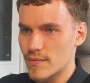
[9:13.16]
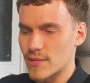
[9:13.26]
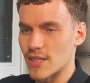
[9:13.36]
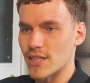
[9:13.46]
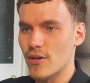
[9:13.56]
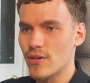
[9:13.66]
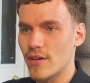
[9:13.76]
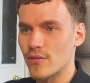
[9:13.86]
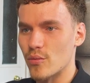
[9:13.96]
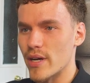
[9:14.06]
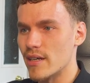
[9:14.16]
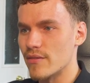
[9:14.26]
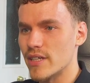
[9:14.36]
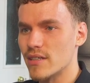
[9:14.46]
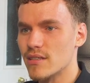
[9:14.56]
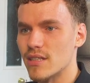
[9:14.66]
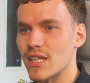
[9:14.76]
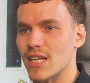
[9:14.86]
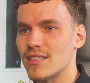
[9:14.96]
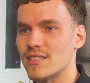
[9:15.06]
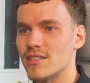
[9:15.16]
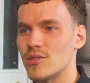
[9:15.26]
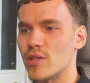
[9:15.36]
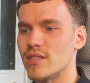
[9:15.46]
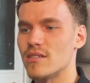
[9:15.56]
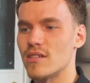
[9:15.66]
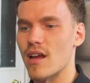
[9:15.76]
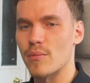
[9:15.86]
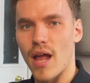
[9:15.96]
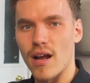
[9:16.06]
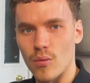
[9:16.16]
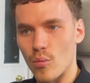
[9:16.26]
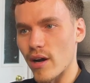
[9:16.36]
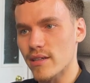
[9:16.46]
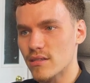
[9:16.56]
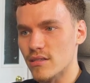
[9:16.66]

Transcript: So the only other way, I think, the classic Swiss is like black and white.